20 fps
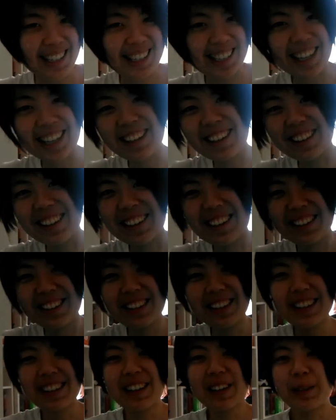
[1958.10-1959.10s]
I don't know.
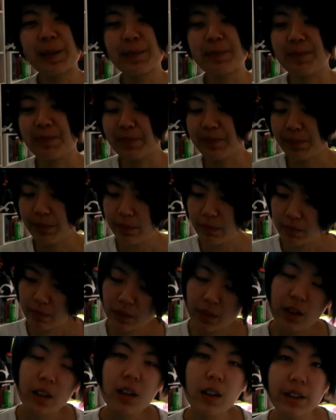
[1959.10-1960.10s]

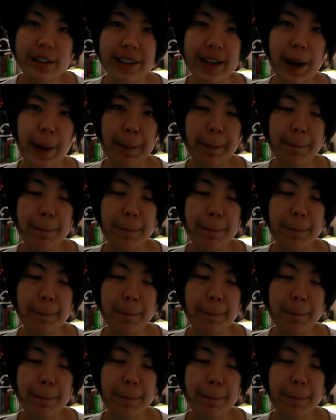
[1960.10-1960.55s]
Yeah.